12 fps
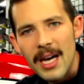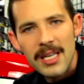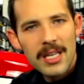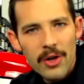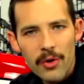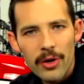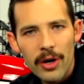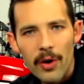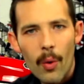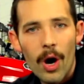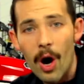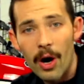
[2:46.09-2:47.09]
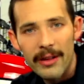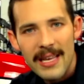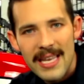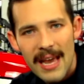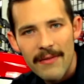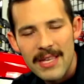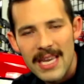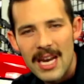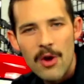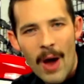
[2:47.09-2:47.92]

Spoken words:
a scooter, or a Harley Davidson,